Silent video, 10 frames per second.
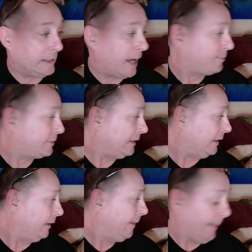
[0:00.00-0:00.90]
to
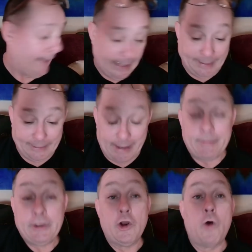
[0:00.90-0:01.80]
Gopti, and
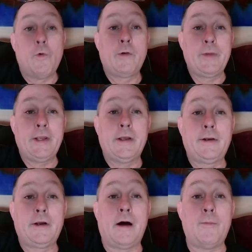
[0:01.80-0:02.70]
let me know when we
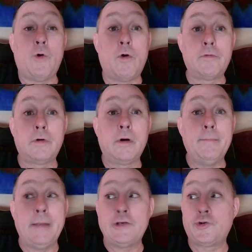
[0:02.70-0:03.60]
can come over.
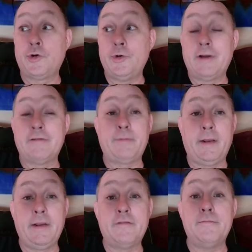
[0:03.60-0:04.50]
Make sure you have
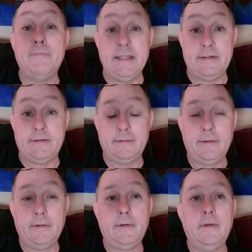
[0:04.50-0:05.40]
plenty of meat.
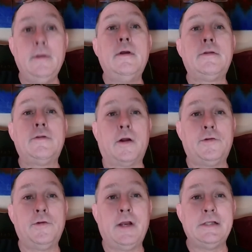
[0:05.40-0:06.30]

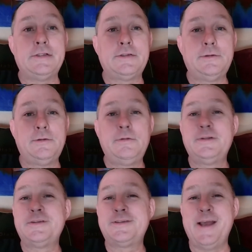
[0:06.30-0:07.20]
Talk to you guys soon.
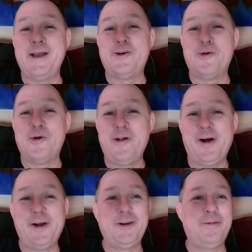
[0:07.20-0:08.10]
Stay cool,
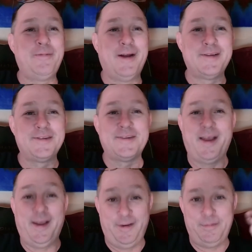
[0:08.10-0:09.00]
hug your pets,
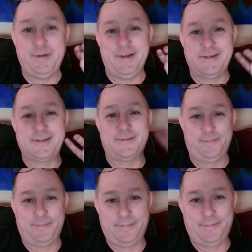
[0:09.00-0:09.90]
and peace.